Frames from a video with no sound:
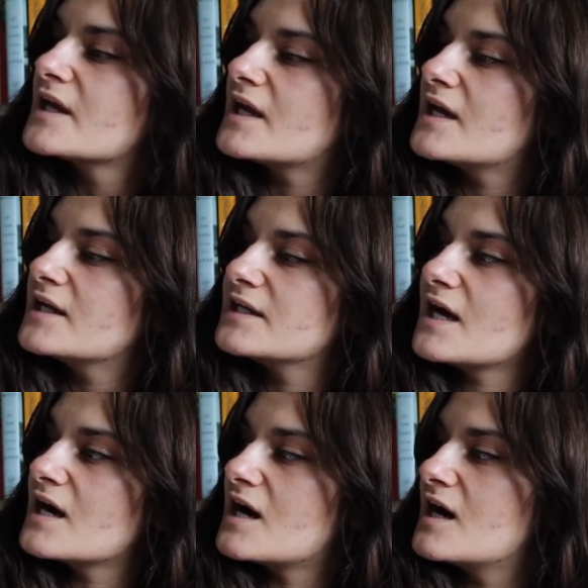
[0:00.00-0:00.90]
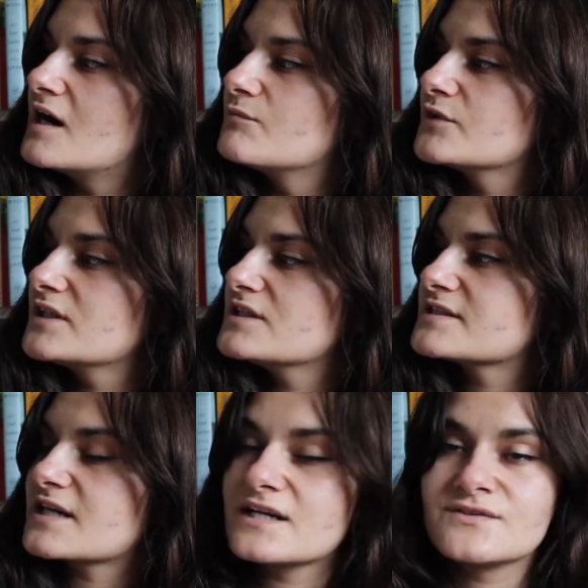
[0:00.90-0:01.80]
And yeah, I'm really
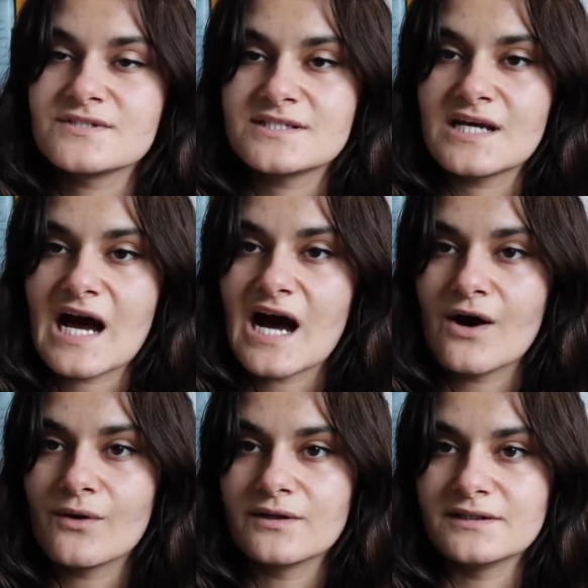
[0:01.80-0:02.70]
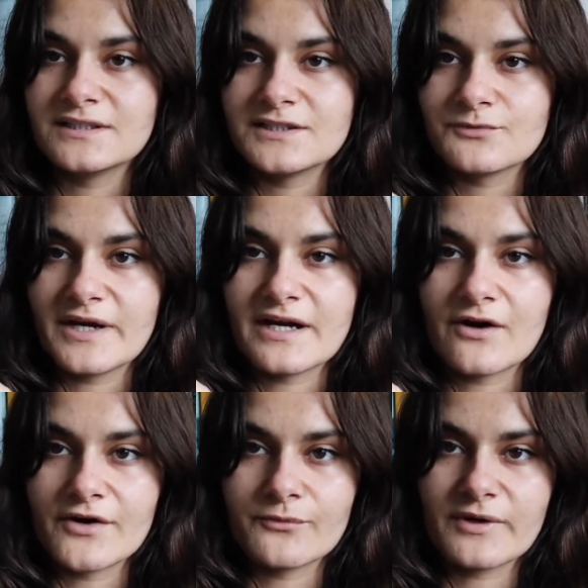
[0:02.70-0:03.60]
excited to see how Lily
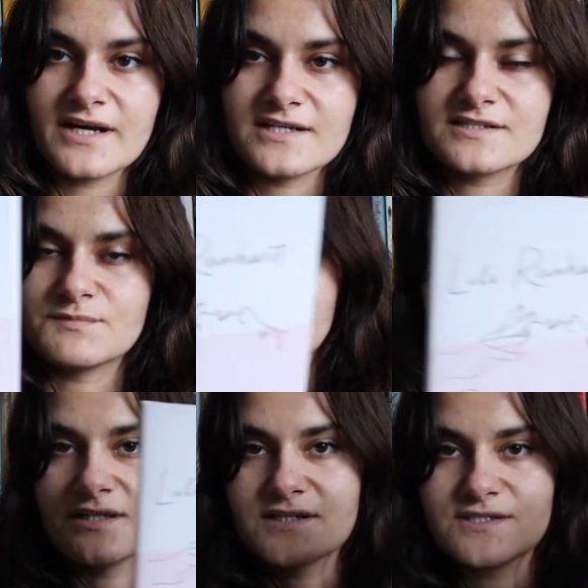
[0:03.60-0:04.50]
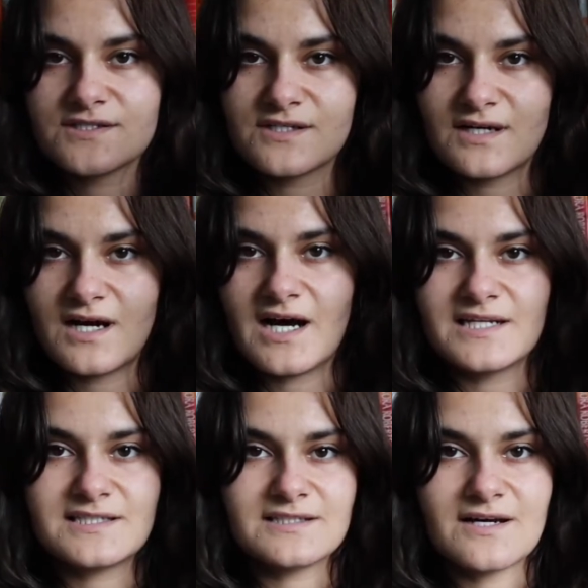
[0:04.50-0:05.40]
Reinhardt writes, because I
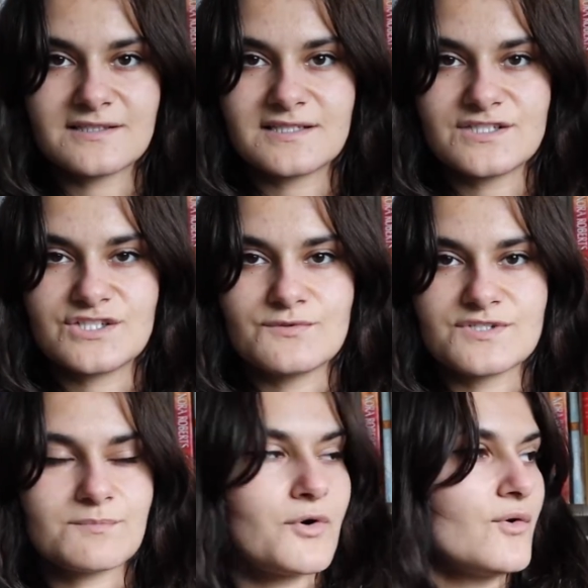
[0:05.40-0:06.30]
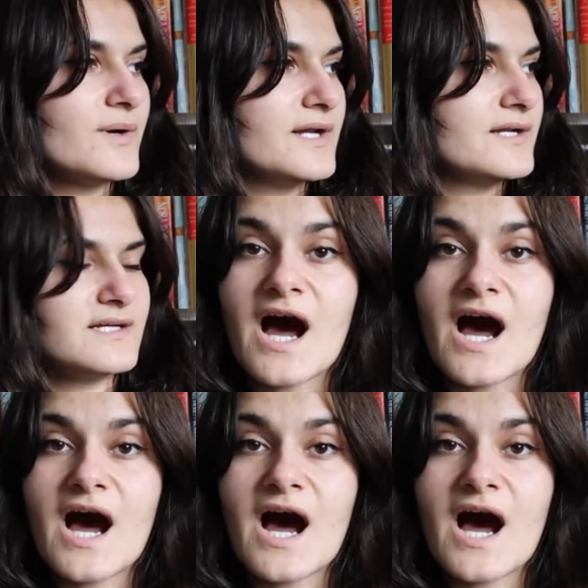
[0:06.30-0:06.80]
did not think she was a poet.